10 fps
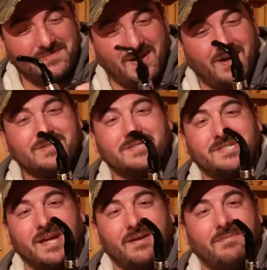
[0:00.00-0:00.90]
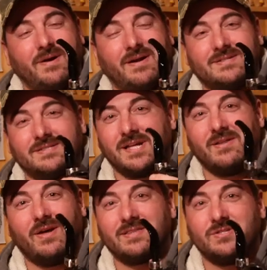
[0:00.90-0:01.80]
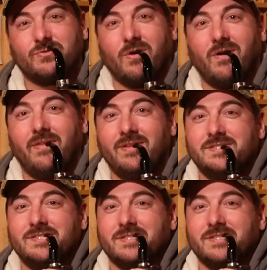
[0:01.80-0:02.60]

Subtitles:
Hard to say, but because I like the draw on this.